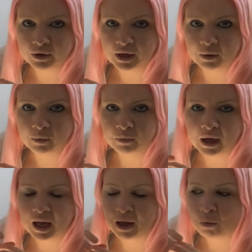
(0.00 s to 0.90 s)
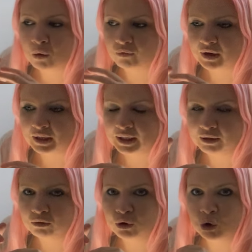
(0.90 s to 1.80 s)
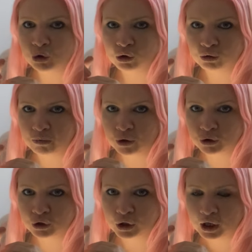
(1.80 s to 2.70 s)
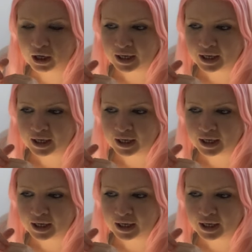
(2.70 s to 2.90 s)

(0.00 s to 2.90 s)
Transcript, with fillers: then I w I won't really cut as much,